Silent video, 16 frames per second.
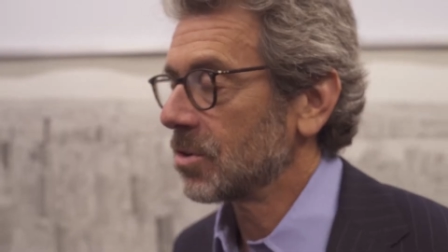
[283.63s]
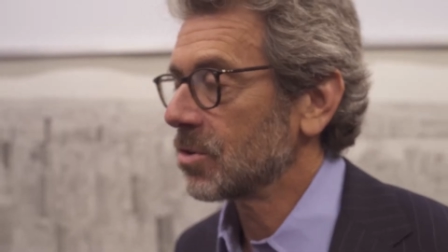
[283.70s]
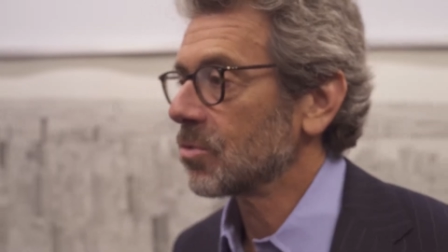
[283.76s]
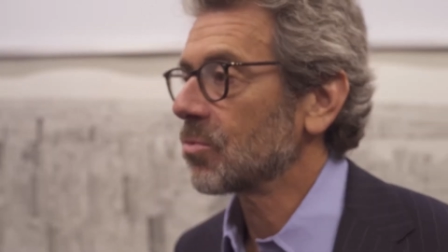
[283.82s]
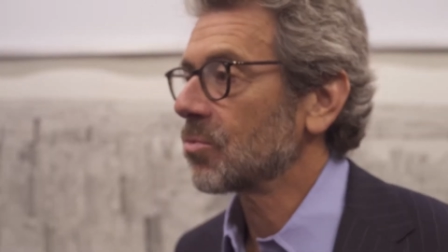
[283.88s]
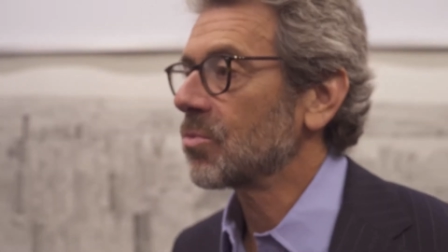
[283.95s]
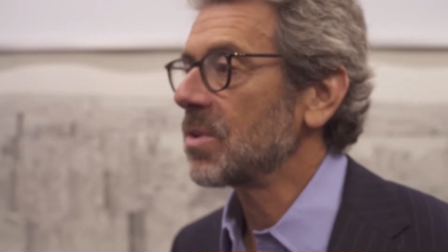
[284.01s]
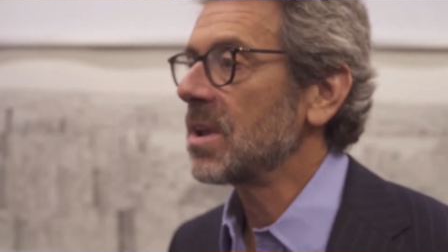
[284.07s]
to
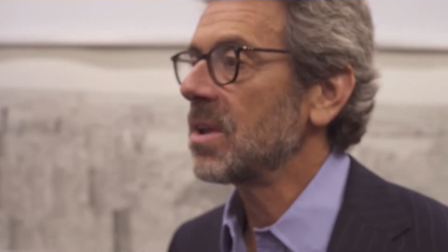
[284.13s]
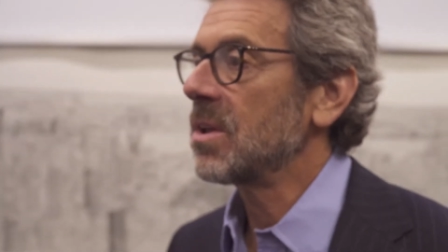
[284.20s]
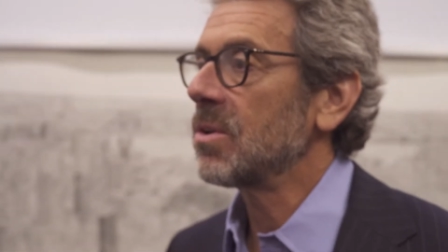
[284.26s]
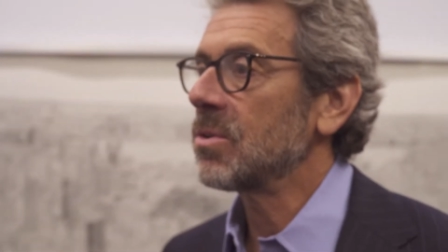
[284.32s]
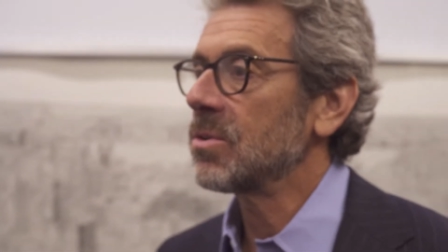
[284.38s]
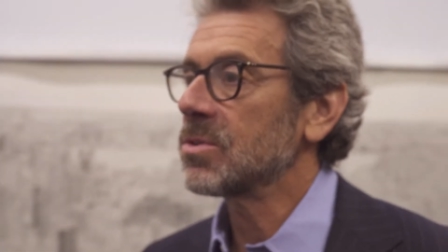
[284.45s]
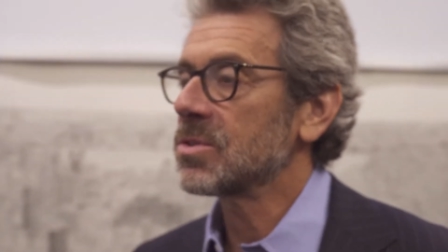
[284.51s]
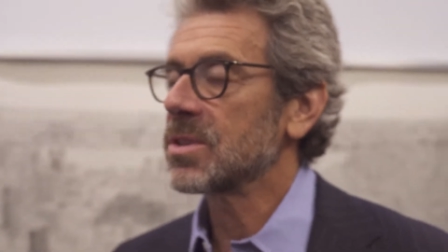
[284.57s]

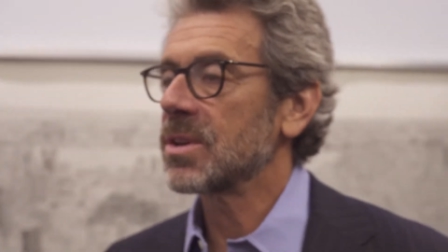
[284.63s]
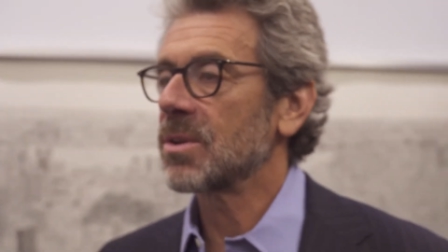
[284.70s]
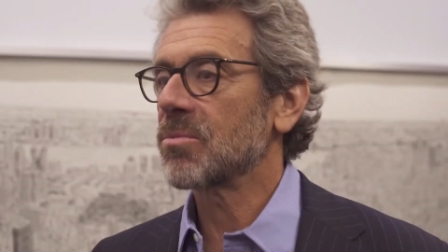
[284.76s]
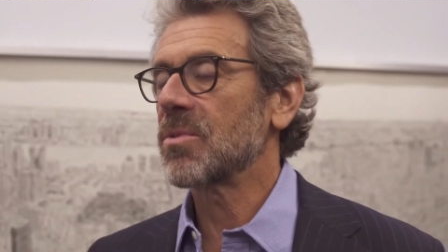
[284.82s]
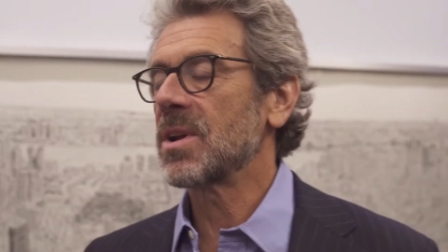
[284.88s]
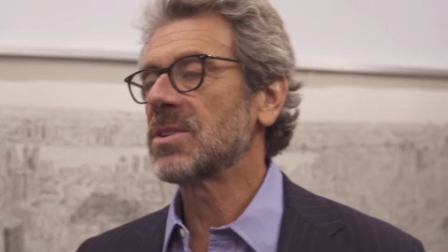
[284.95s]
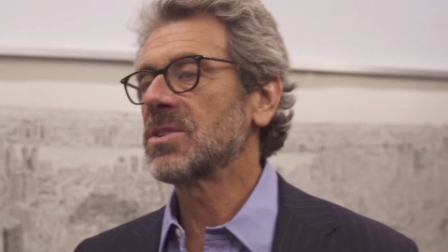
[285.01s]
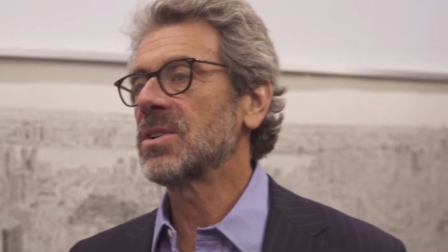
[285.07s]
reuse the
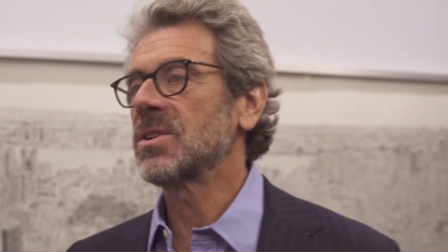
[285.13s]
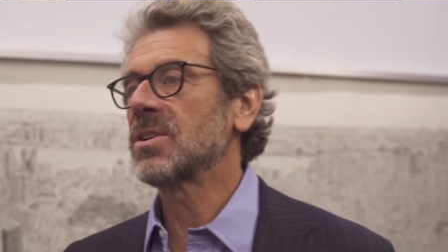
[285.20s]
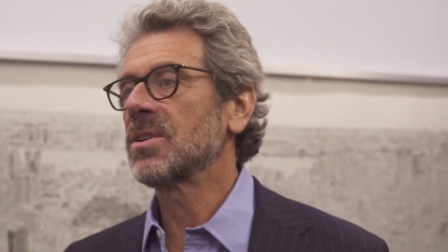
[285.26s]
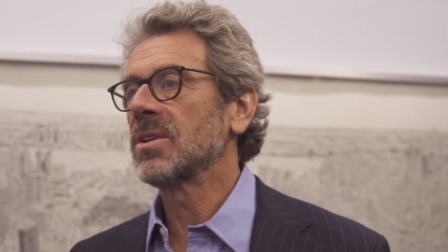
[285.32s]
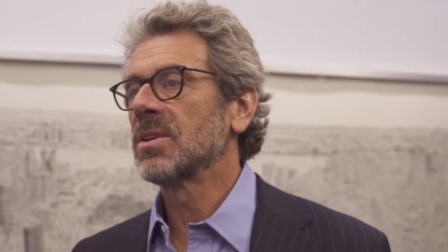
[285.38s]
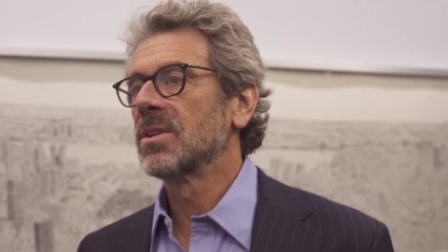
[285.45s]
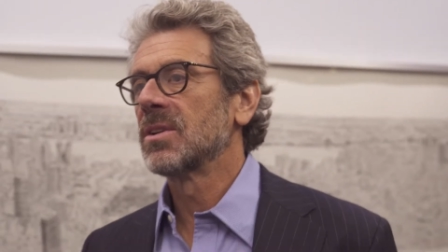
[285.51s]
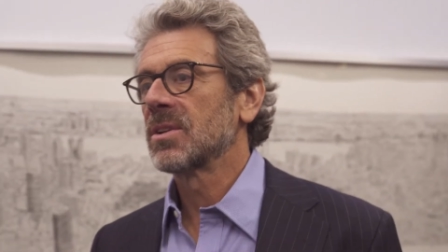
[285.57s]

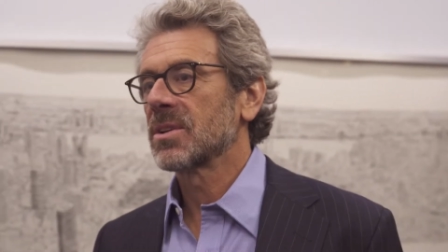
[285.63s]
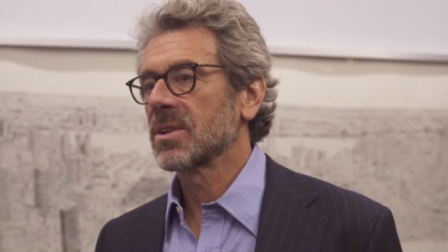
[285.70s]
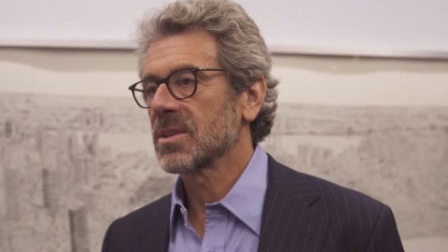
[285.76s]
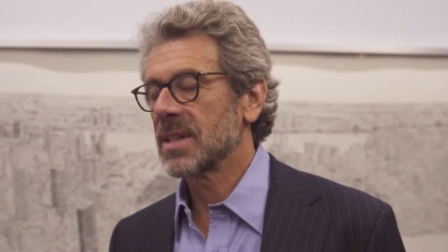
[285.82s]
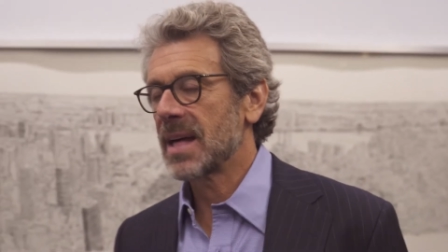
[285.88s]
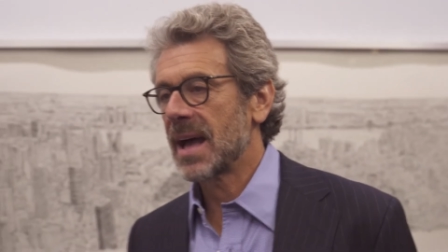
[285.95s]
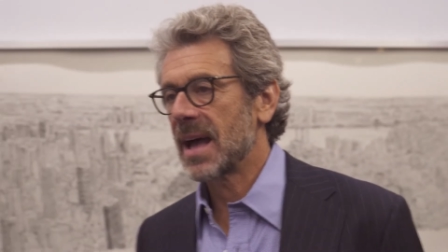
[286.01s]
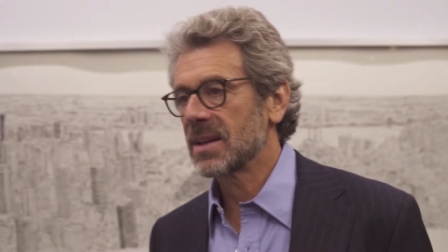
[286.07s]
original
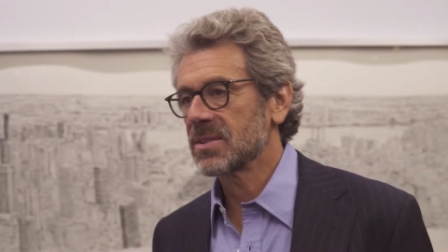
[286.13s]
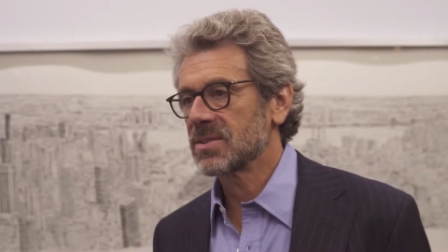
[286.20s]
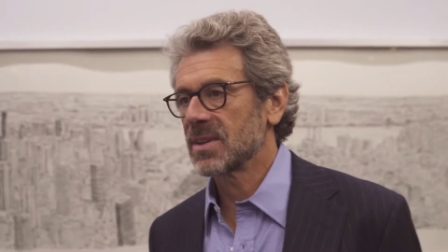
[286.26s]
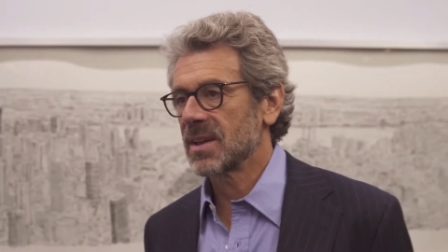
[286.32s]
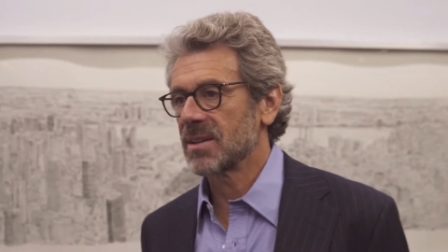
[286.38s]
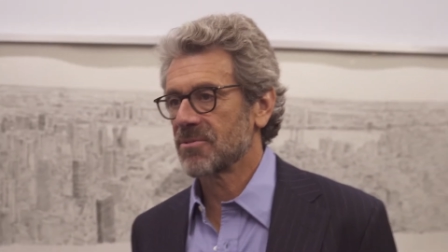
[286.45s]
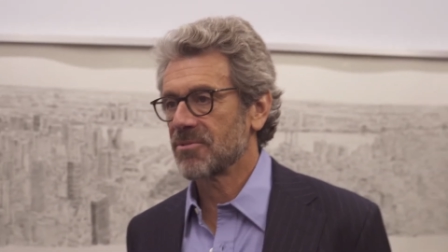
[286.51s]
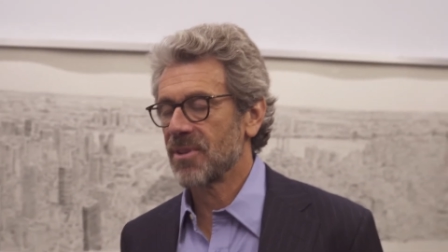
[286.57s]
glass
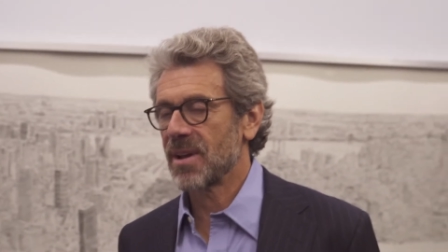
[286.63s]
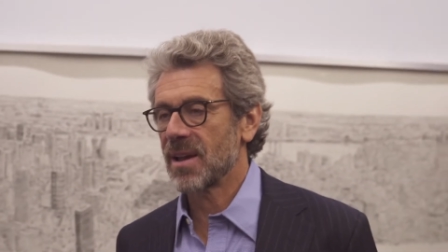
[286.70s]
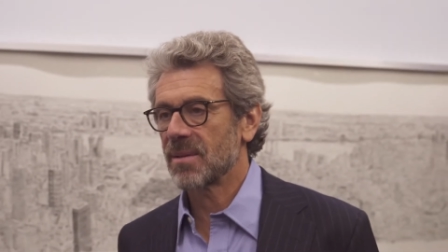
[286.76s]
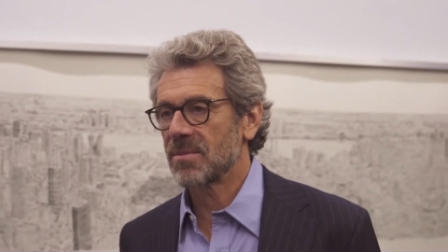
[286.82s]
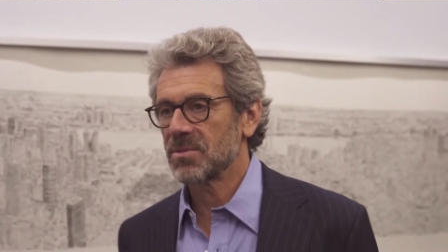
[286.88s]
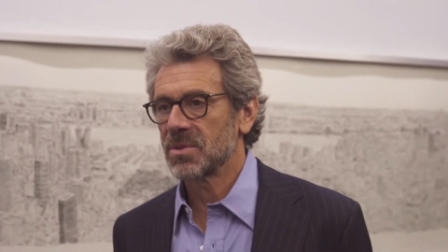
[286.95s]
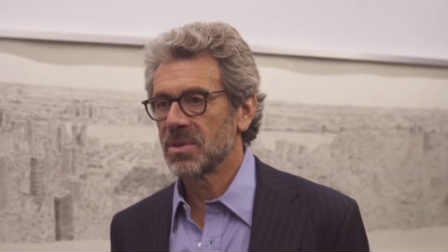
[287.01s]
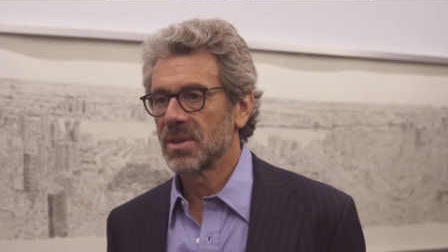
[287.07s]
and
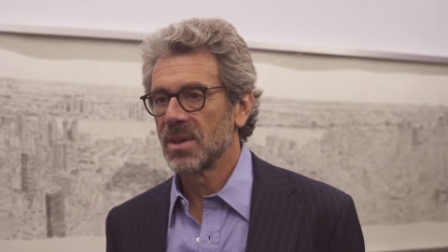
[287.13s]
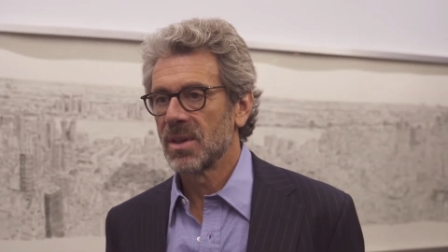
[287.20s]
frames